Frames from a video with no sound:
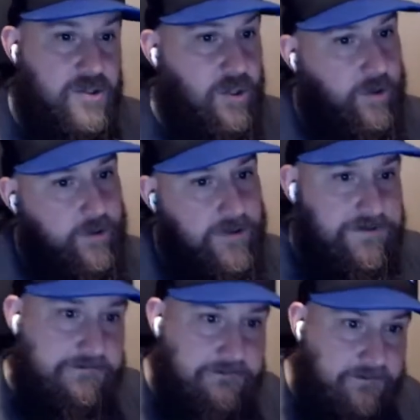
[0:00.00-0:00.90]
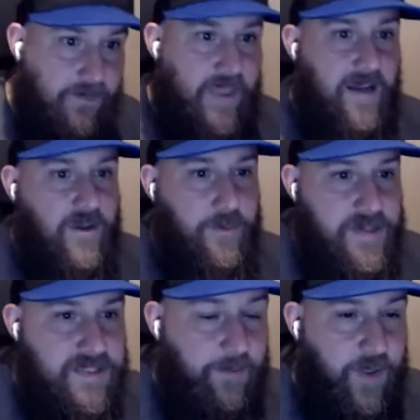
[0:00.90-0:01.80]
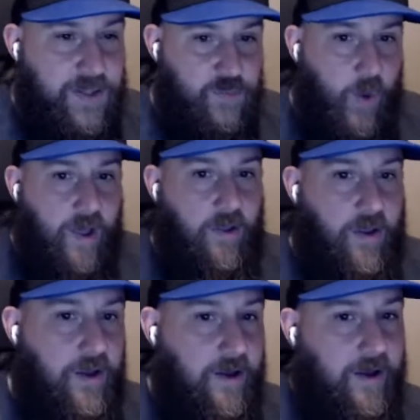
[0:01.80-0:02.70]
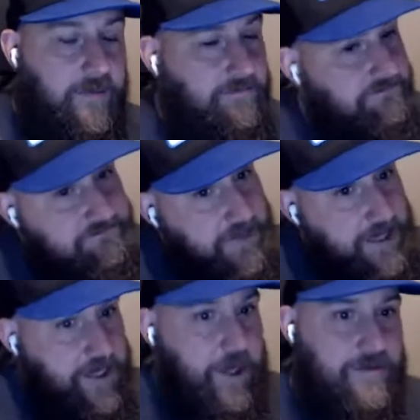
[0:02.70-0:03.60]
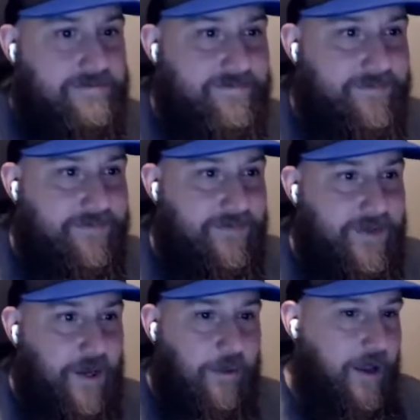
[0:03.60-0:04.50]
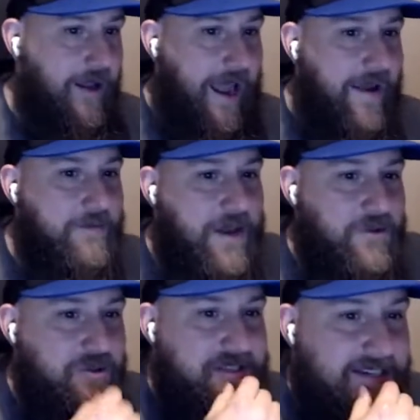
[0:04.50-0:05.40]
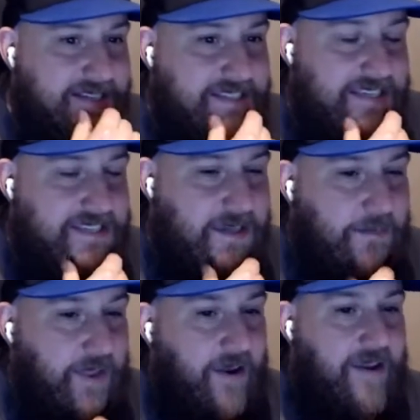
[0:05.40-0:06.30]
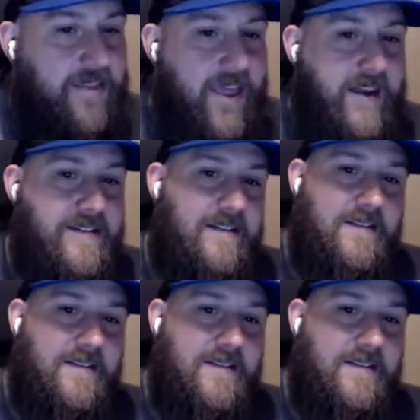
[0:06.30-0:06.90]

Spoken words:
So that could be something as well. I'd be interested in seeing something like that.